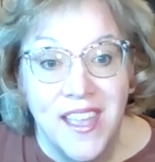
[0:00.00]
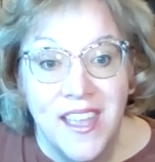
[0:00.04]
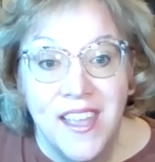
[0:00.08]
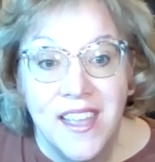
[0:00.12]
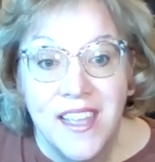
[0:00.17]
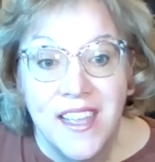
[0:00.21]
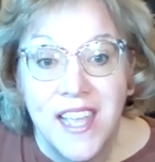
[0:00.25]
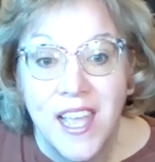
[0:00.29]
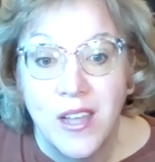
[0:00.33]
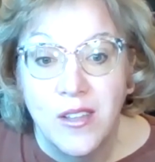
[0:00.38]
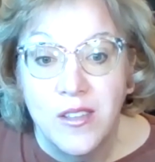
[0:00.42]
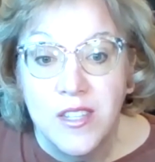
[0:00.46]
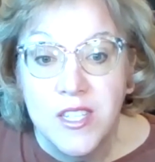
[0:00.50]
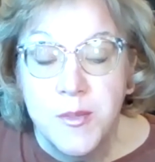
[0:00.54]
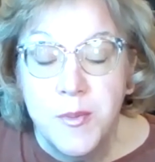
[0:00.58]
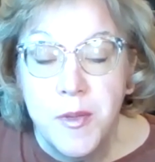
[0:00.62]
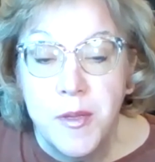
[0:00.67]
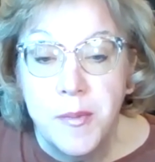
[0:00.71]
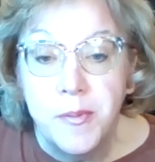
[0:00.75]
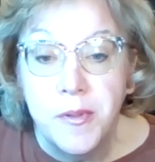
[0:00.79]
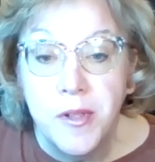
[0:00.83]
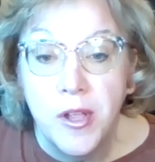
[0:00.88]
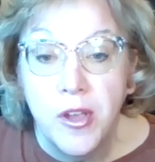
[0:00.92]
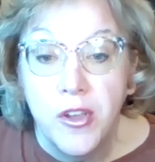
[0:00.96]
Countless
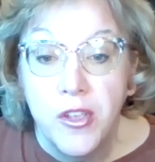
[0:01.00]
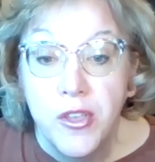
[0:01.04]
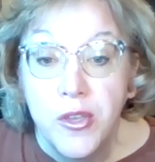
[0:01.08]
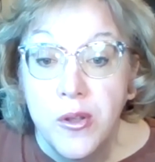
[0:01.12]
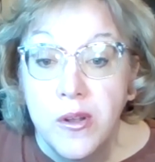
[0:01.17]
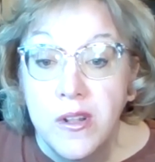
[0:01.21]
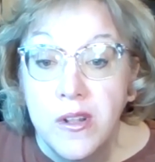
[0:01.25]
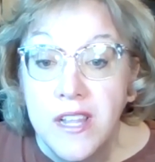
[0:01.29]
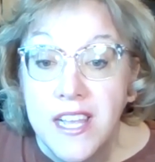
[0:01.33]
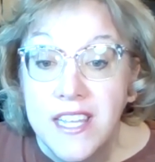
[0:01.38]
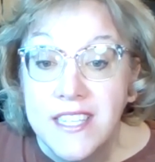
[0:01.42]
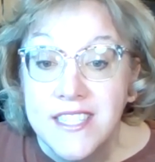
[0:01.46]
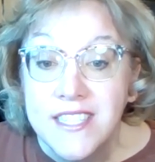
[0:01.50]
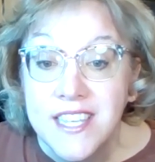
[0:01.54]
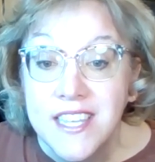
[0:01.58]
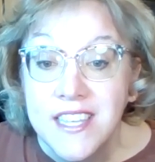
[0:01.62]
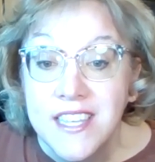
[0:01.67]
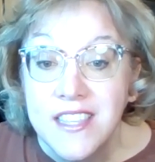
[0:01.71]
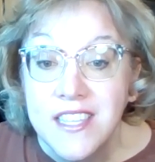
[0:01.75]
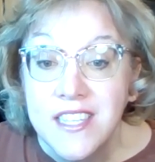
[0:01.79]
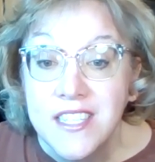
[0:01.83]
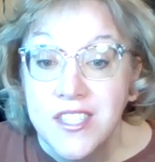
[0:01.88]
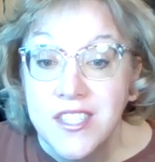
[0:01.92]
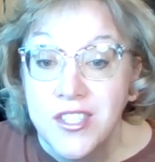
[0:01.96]
people are utilizing
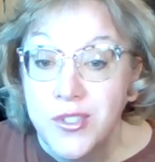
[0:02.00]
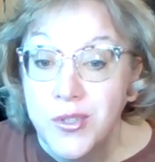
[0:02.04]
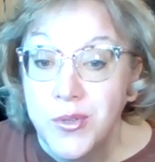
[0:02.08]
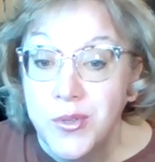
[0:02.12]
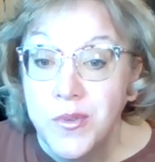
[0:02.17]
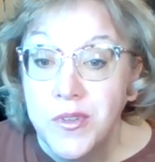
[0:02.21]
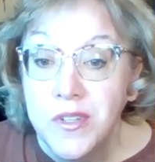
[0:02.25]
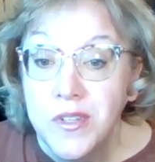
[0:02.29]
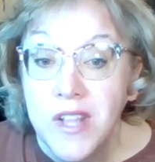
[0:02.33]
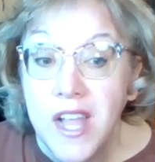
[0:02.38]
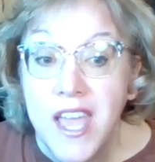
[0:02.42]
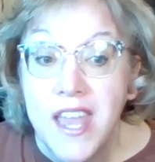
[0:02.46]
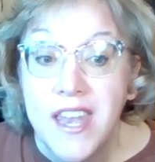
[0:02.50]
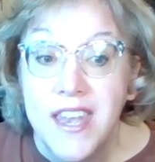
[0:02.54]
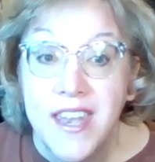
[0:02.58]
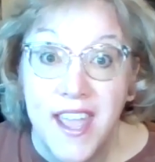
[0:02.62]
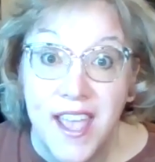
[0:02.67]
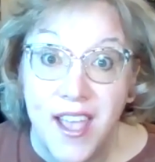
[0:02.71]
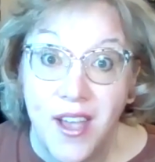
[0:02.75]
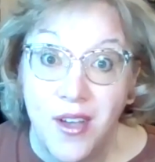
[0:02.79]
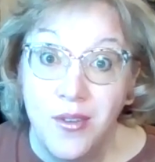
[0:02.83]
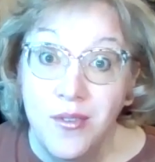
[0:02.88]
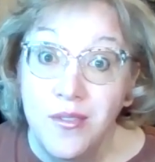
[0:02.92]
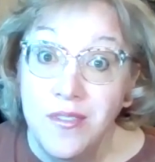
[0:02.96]
this tool, and
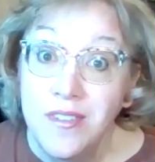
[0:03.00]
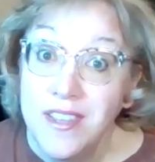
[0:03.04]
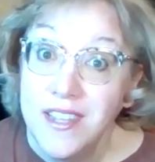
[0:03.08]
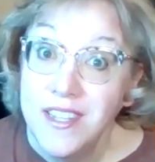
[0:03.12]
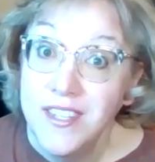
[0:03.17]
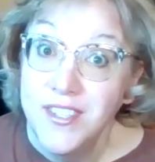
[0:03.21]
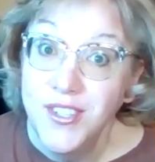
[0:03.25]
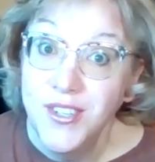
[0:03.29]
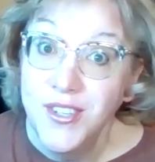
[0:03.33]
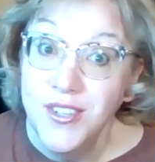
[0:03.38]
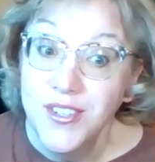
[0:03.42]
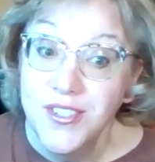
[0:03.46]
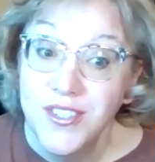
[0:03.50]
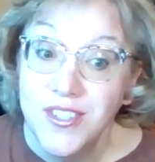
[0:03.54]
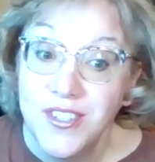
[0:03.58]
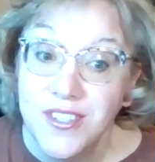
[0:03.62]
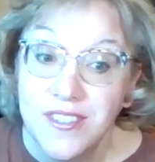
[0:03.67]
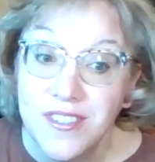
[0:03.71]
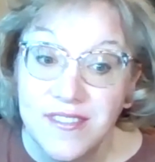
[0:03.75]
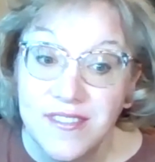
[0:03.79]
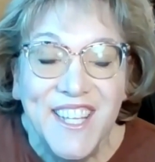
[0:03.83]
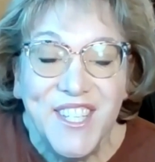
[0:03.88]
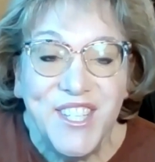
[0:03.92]
now it's your turn.